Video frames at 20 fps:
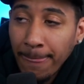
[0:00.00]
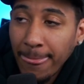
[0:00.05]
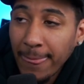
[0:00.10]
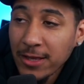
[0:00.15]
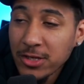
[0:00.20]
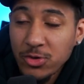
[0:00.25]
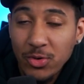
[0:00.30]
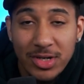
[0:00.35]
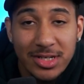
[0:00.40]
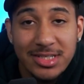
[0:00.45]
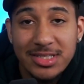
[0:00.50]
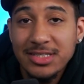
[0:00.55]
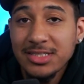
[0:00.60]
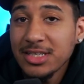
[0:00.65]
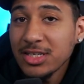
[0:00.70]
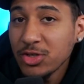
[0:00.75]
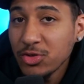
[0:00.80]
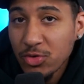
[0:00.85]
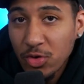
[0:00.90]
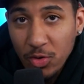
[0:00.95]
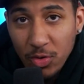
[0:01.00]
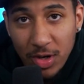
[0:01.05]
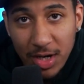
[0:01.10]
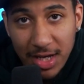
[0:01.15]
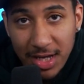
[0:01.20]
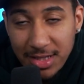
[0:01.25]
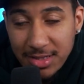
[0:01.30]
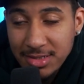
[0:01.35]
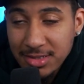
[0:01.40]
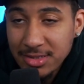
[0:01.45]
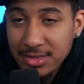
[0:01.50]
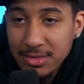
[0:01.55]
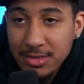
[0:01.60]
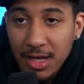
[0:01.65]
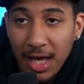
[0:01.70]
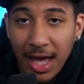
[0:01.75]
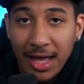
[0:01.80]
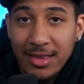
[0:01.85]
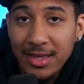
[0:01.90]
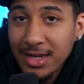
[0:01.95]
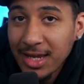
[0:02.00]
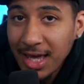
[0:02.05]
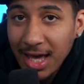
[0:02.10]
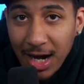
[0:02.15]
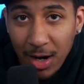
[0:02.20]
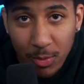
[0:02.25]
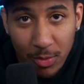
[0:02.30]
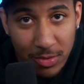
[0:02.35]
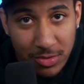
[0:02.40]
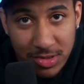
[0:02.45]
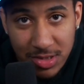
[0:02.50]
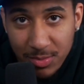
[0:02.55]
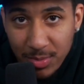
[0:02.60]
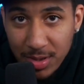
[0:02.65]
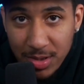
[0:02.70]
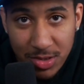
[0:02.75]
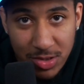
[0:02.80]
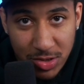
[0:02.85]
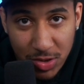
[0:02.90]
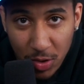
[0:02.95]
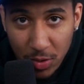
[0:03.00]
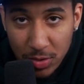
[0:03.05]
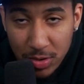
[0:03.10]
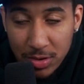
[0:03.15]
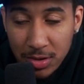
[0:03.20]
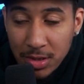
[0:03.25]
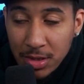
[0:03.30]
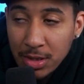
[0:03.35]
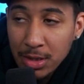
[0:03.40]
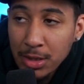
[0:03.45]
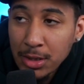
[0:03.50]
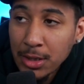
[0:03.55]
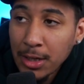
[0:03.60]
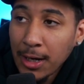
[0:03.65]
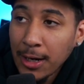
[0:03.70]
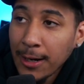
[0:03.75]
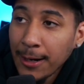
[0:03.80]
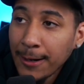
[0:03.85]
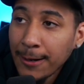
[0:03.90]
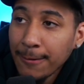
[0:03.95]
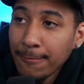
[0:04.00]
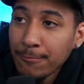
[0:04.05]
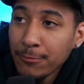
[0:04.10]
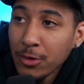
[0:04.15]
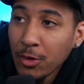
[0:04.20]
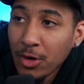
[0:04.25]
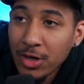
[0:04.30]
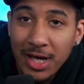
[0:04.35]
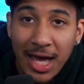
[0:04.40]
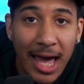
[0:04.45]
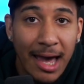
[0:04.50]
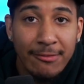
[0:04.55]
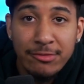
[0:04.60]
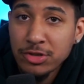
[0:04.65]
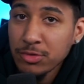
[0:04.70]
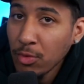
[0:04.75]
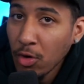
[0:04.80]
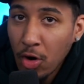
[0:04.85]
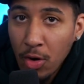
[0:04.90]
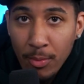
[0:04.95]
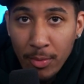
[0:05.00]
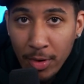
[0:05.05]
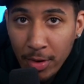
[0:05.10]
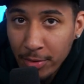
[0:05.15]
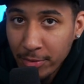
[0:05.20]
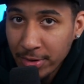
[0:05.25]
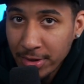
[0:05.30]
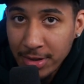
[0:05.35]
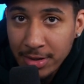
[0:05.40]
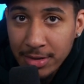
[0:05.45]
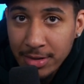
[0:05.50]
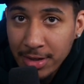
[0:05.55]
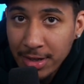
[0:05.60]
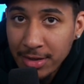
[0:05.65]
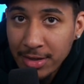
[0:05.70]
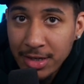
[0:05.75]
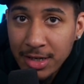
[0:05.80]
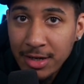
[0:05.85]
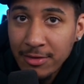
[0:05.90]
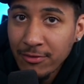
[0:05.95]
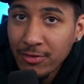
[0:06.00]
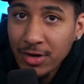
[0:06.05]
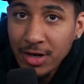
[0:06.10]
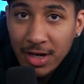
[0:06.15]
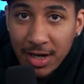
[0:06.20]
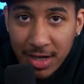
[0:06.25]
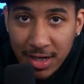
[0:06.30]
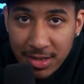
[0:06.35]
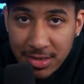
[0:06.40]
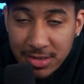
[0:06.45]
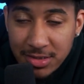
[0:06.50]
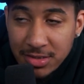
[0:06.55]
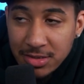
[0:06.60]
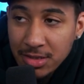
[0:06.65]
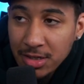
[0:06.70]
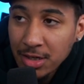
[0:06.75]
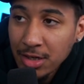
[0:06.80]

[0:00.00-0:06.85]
It's going to see you go against Anthony Edwards in Minnesota. You're going to have Jamal Murray in the Denver Nuggets.